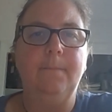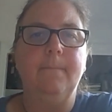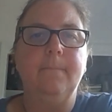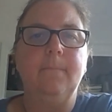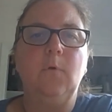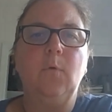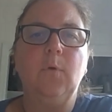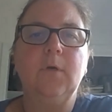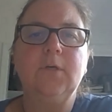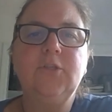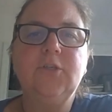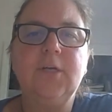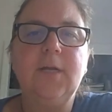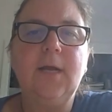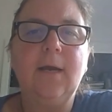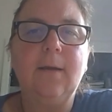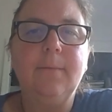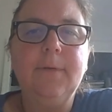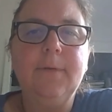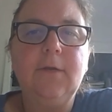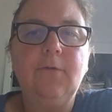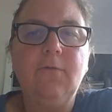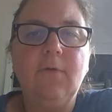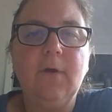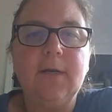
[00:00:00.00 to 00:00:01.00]
Question, how
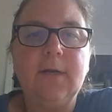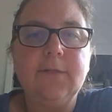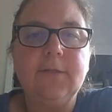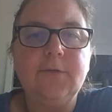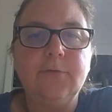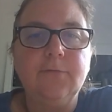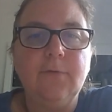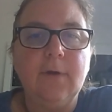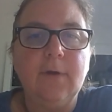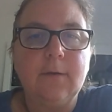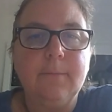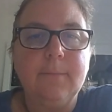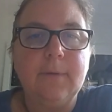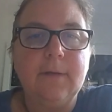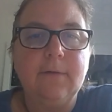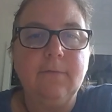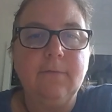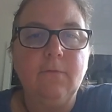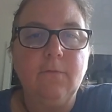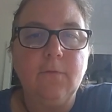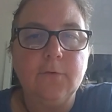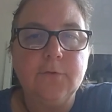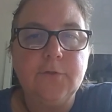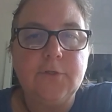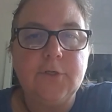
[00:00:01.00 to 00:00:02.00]
many credits do you recommend
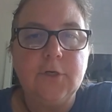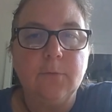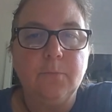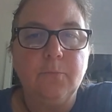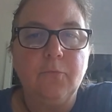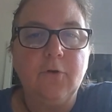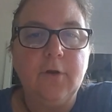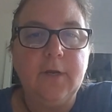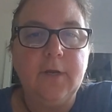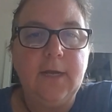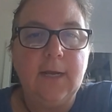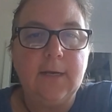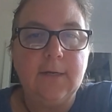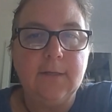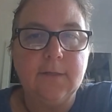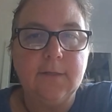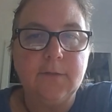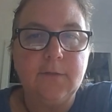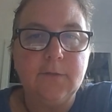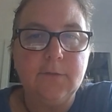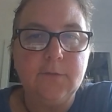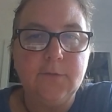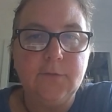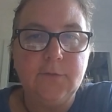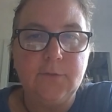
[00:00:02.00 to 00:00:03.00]
first year
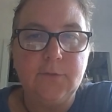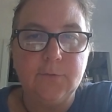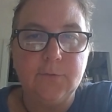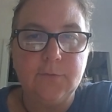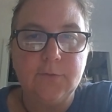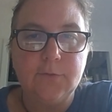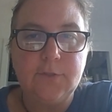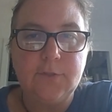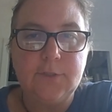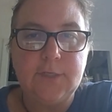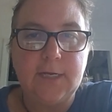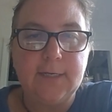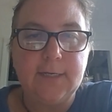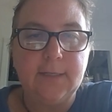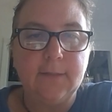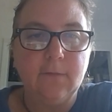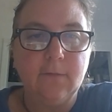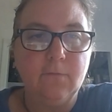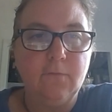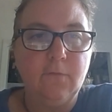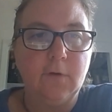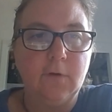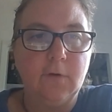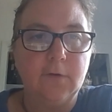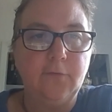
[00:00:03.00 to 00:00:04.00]
pre-health students take in the
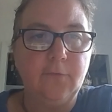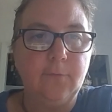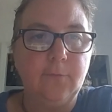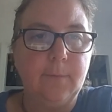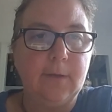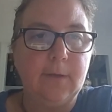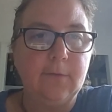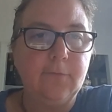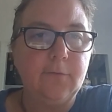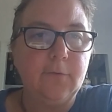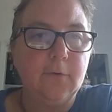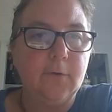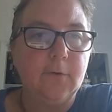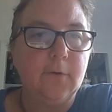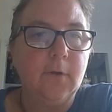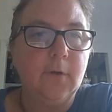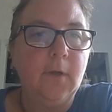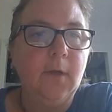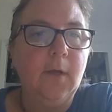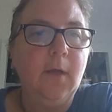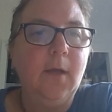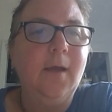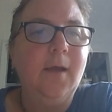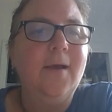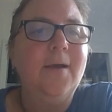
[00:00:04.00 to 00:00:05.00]
fall semester?
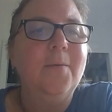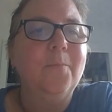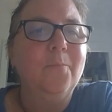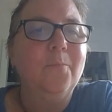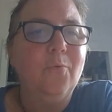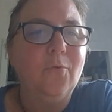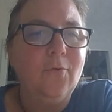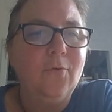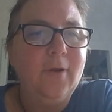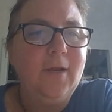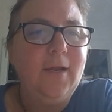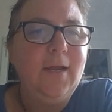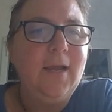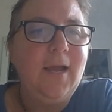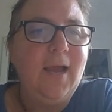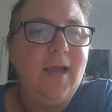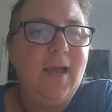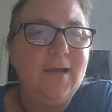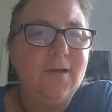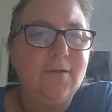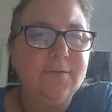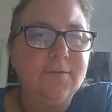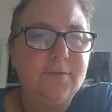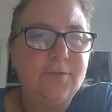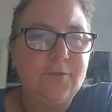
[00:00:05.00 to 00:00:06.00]

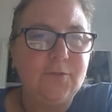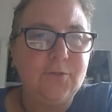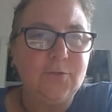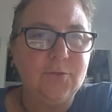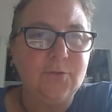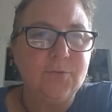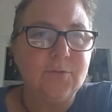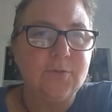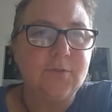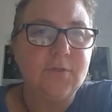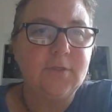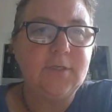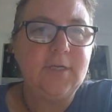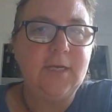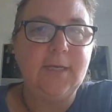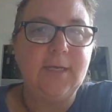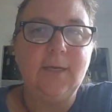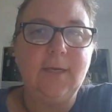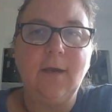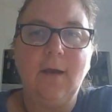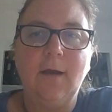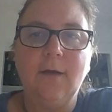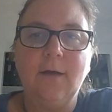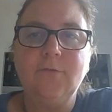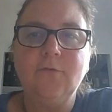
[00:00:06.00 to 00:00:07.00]
Pre-health students take
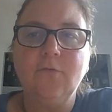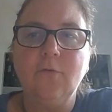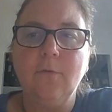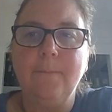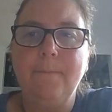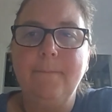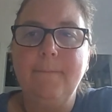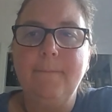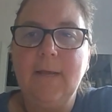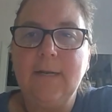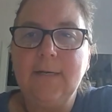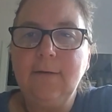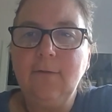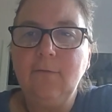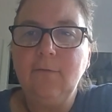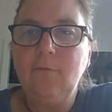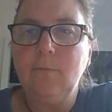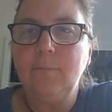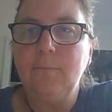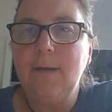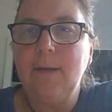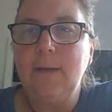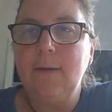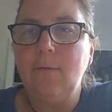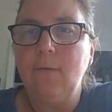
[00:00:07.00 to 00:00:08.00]
a tremendous
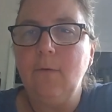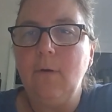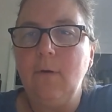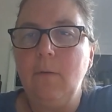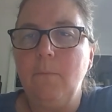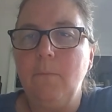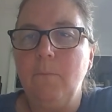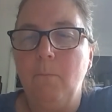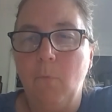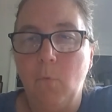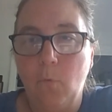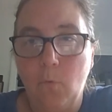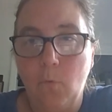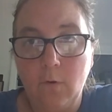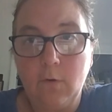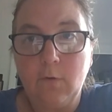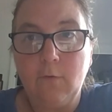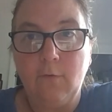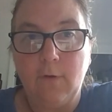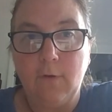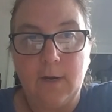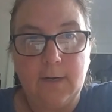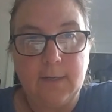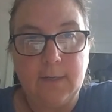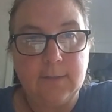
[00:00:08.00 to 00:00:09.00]
amount more
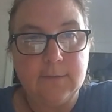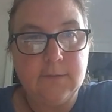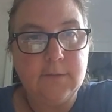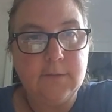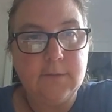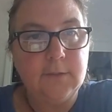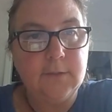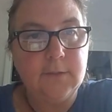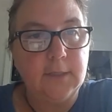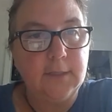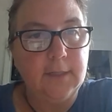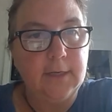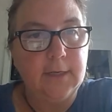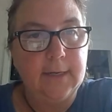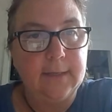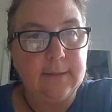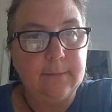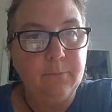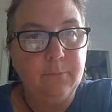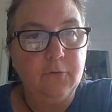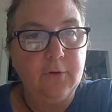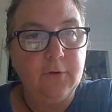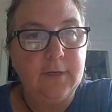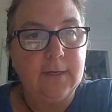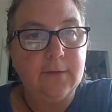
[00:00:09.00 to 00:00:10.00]
credits than the
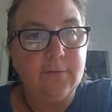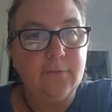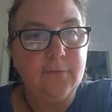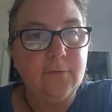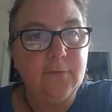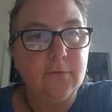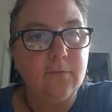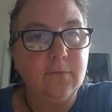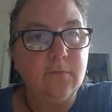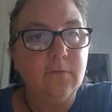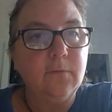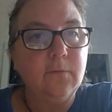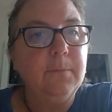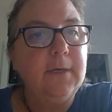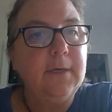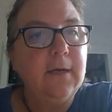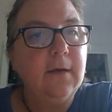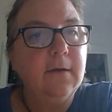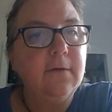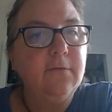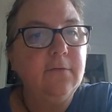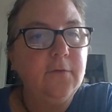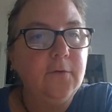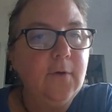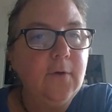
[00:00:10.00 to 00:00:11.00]
non-pre-health students
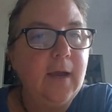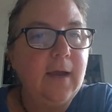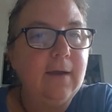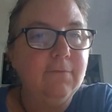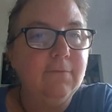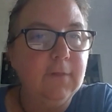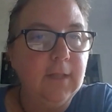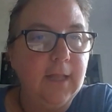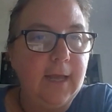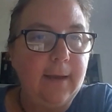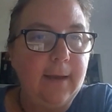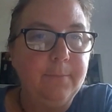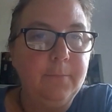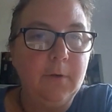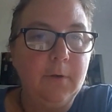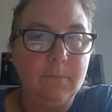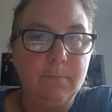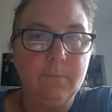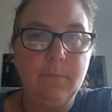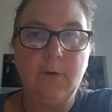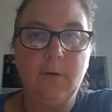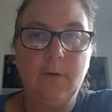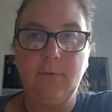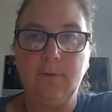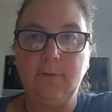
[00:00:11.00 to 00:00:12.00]
because you have lab
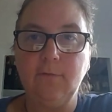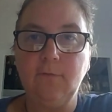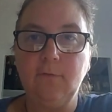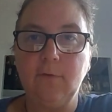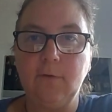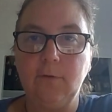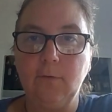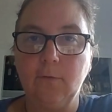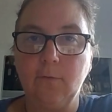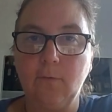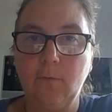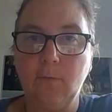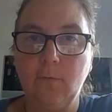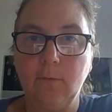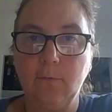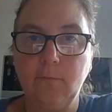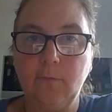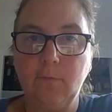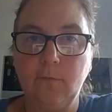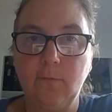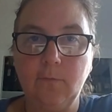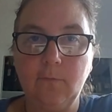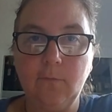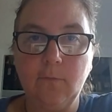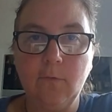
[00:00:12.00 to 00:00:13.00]
components in your
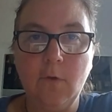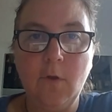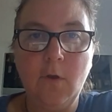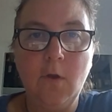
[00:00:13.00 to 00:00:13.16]
courses.